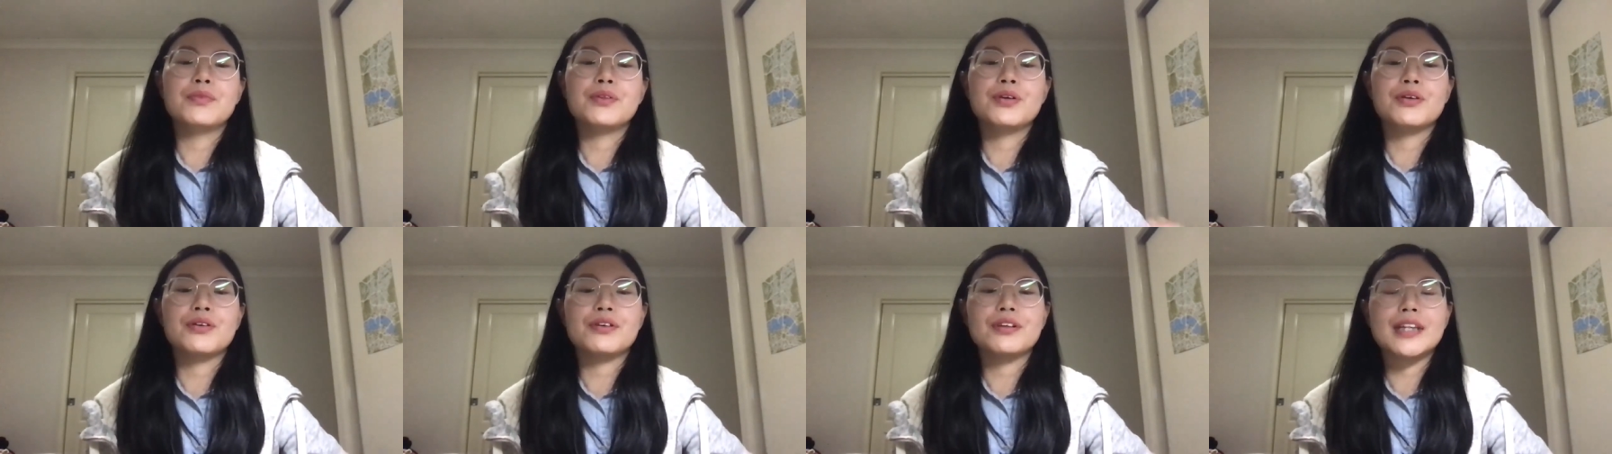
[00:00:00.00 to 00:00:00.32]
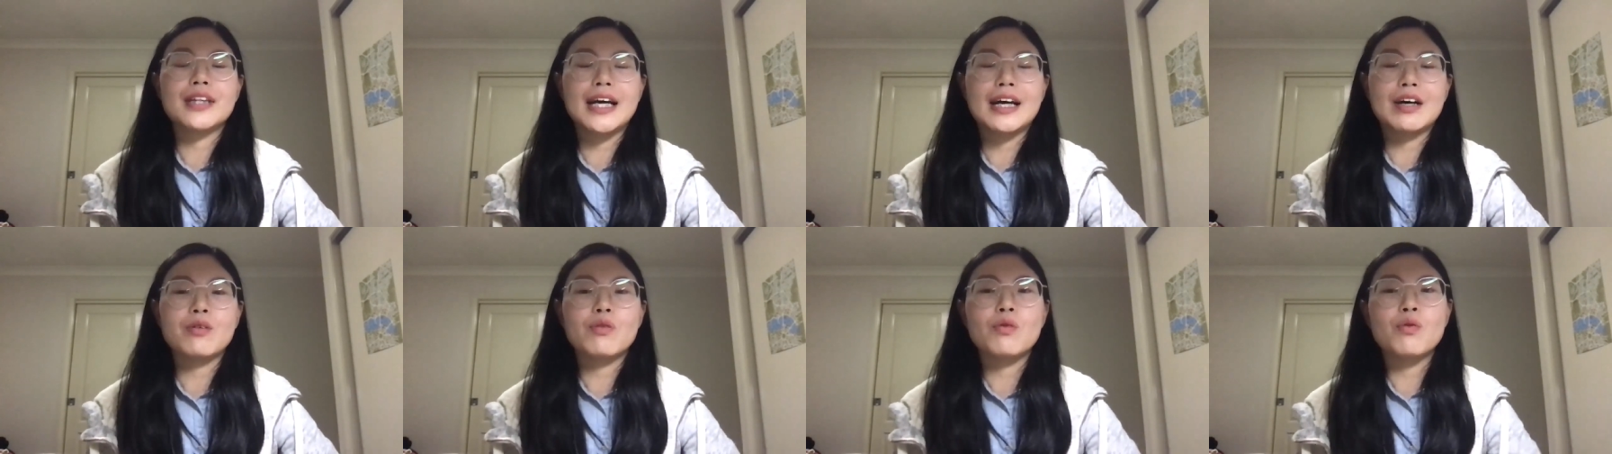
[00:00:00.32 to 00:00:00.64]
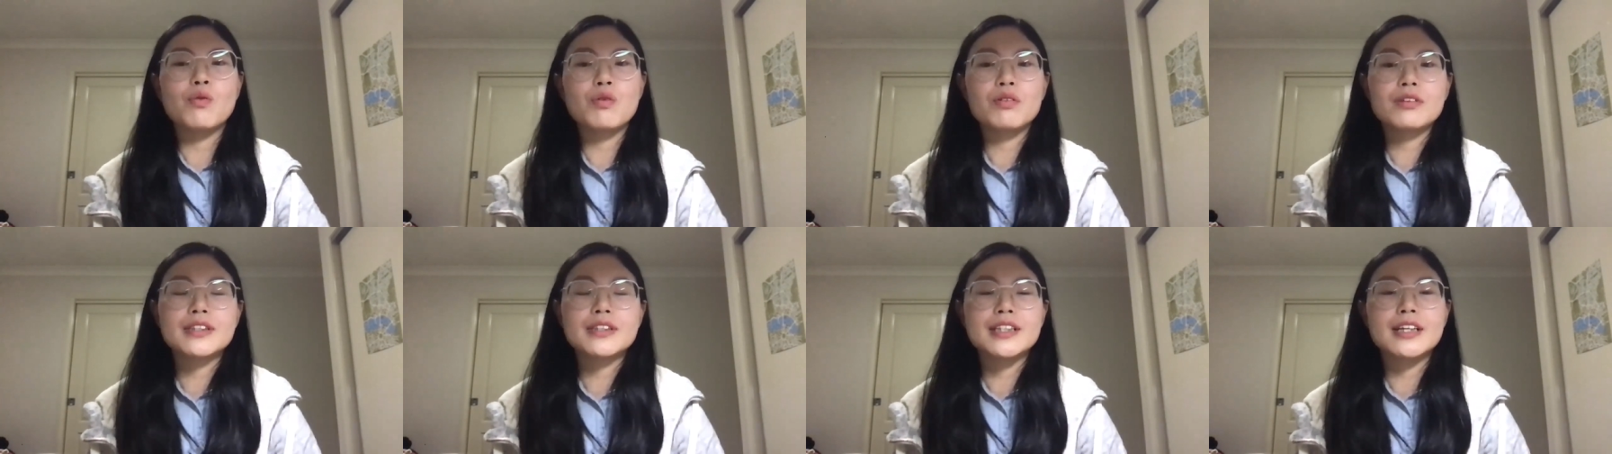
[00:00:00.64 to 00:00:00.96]
took that
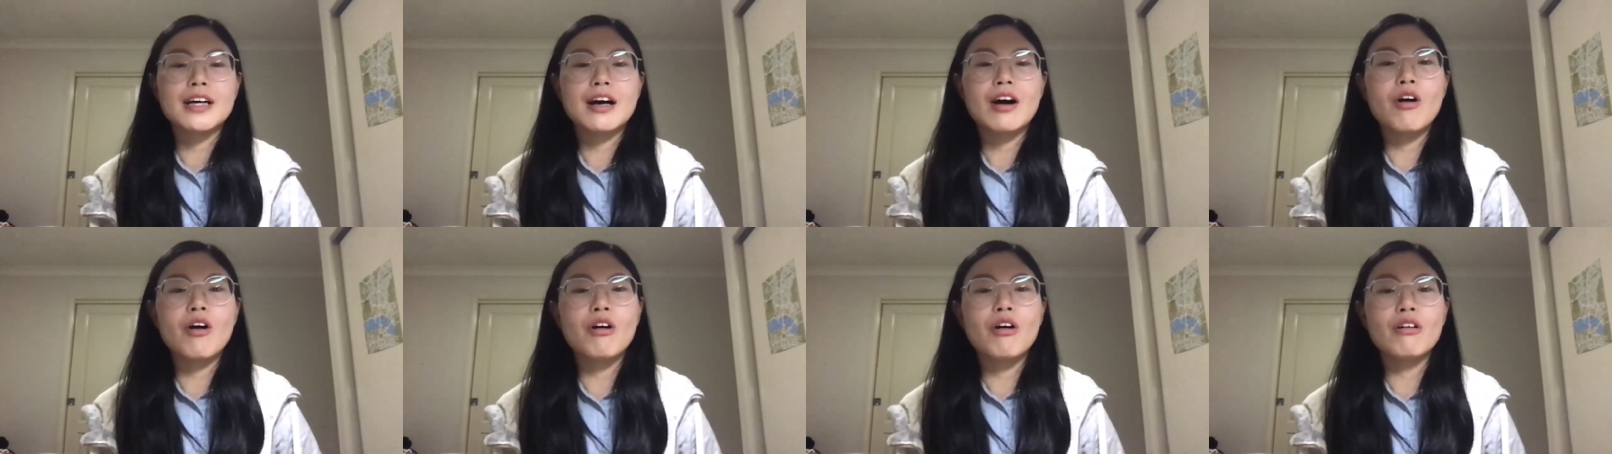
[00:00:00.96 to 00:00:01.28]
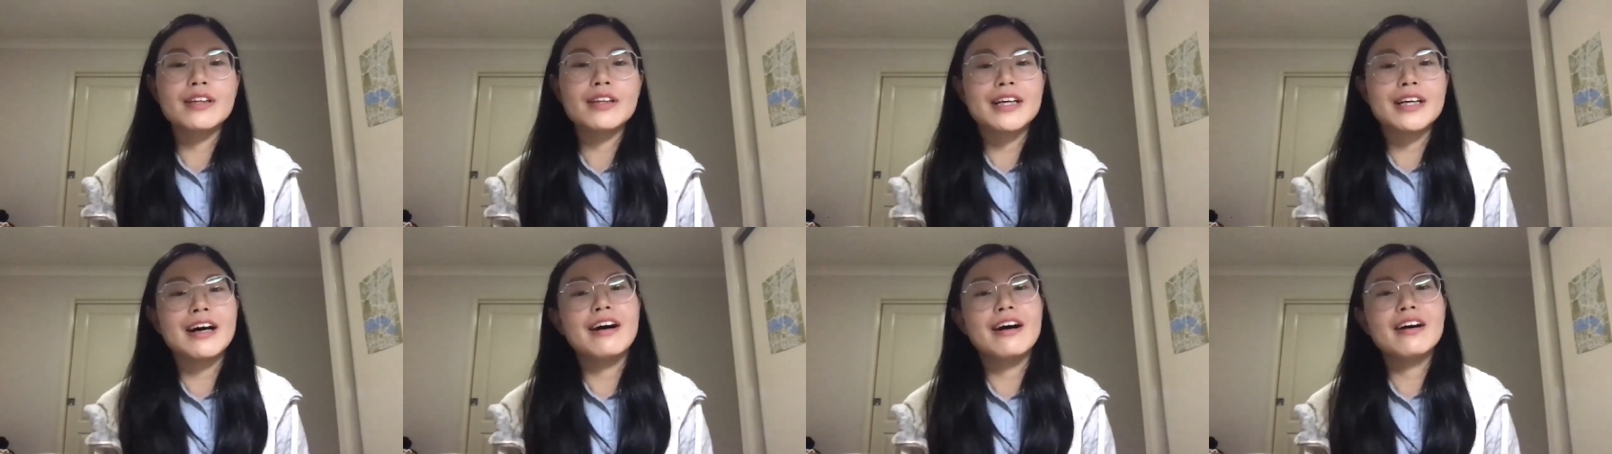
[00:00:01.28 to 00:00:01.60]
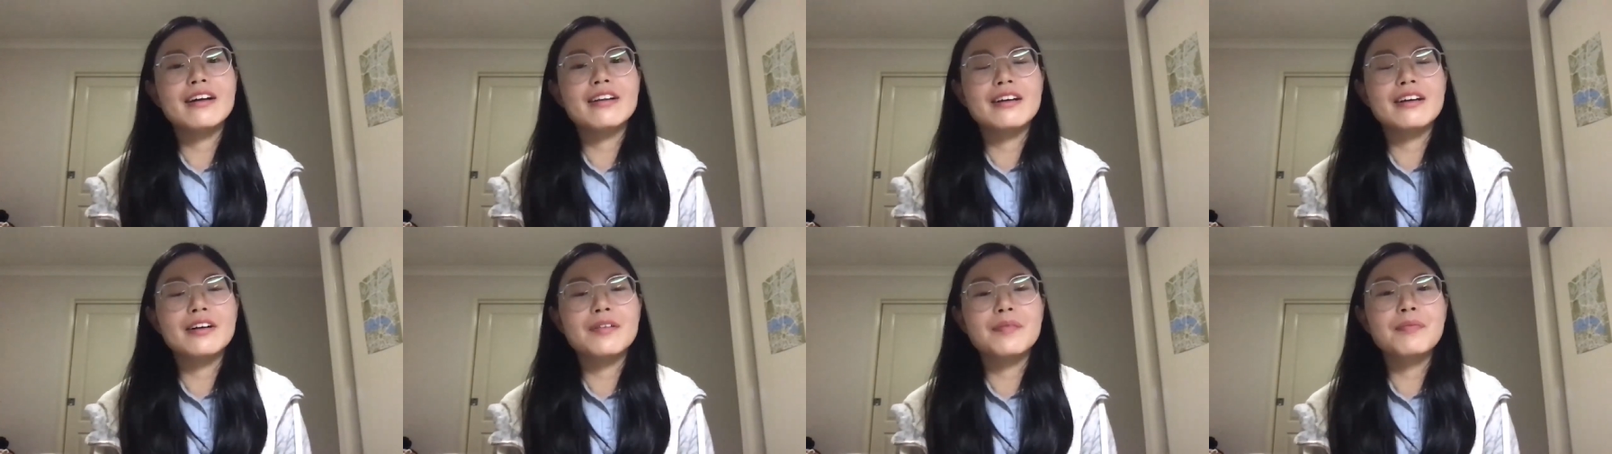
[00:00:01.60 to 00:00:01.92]
course on the
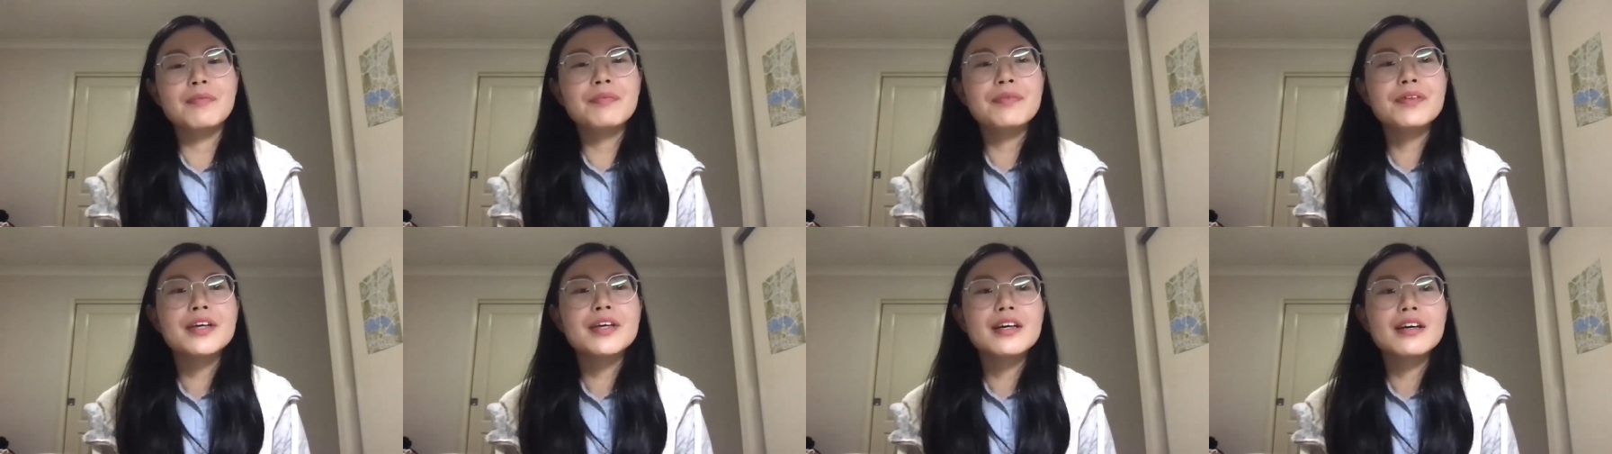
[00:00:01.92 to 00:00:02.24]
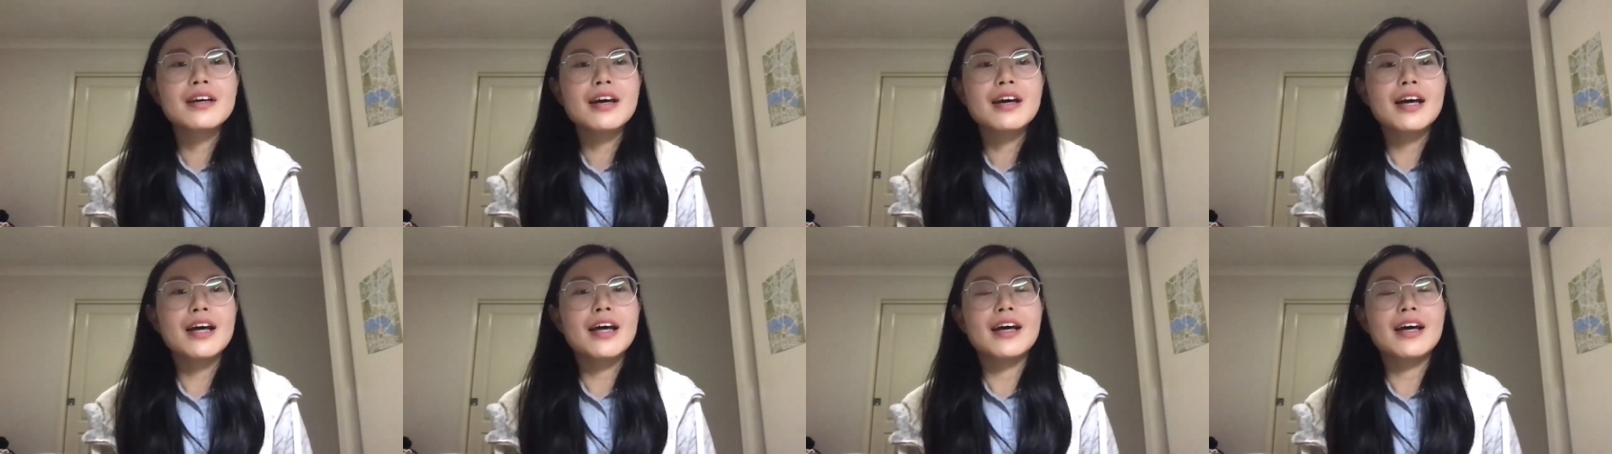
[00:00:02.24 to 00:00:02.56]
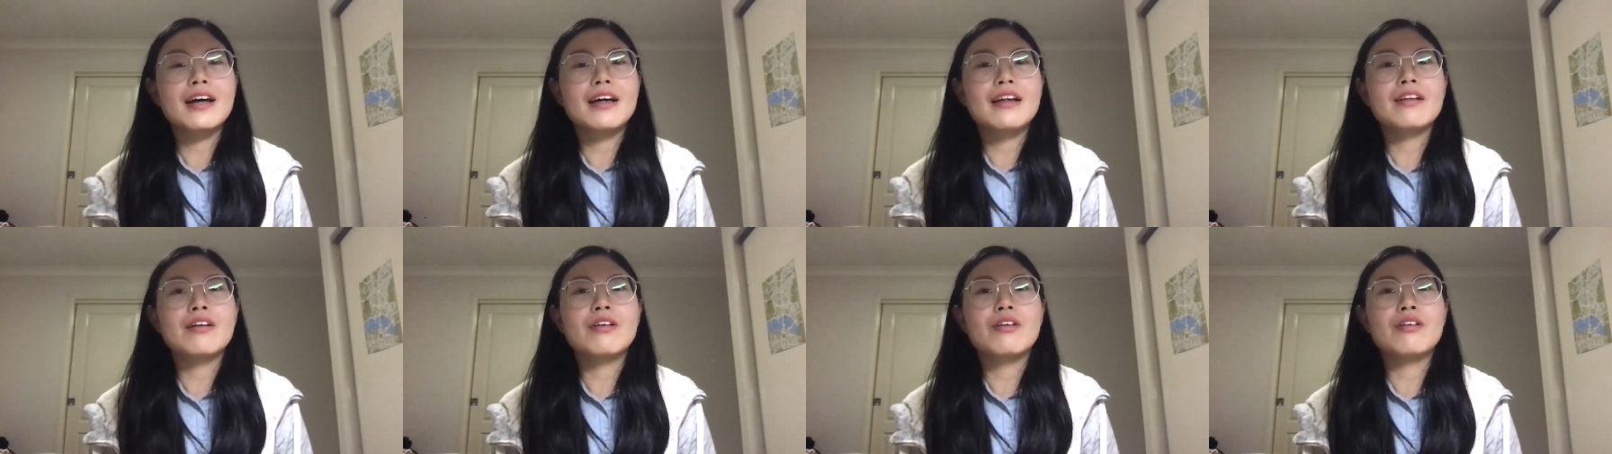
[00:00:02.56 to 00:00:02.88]
island,
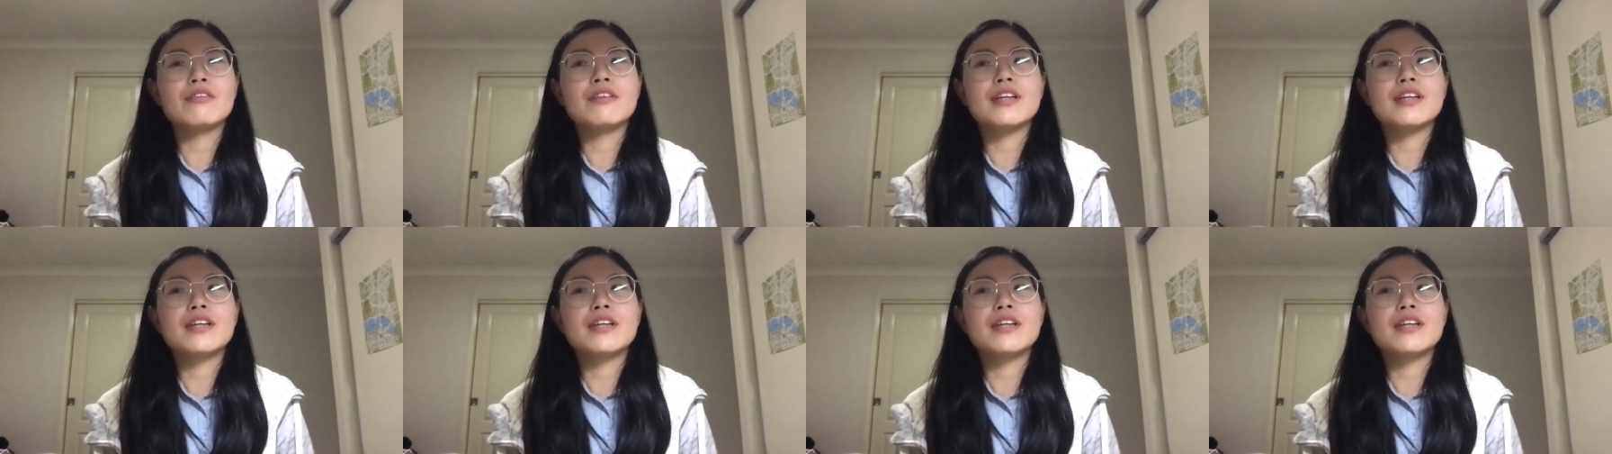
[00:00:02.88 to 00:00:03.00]
and yeah.